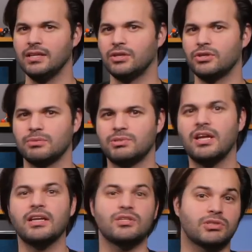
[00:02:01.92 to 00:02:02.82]
There are some
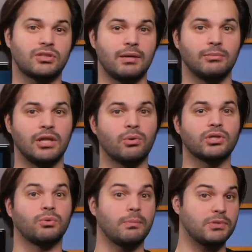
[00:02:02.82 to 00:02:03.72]
studies which claim
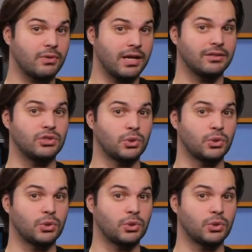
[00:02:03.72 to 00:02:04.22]
lowered grip strength and